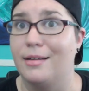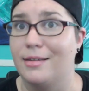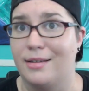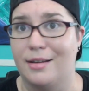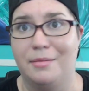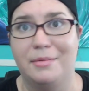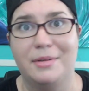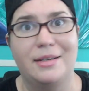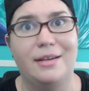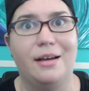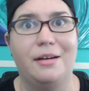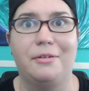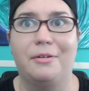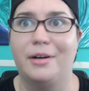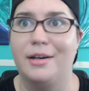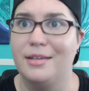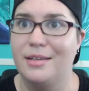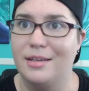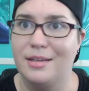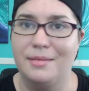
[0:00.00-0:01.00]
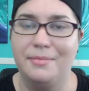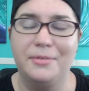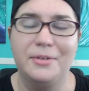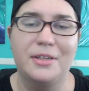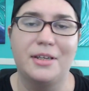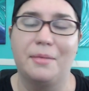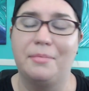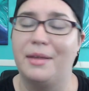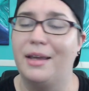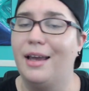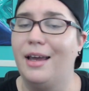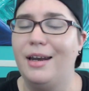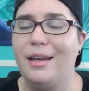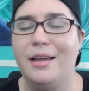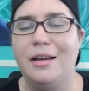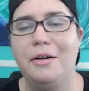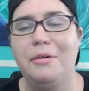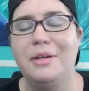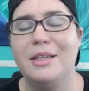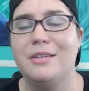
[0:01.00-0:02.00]
Someone's got criticism for something, and
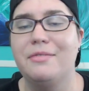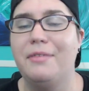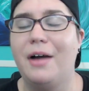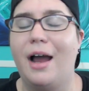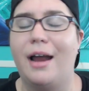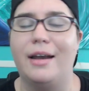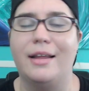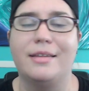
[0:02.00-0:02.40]
you know, it's fine.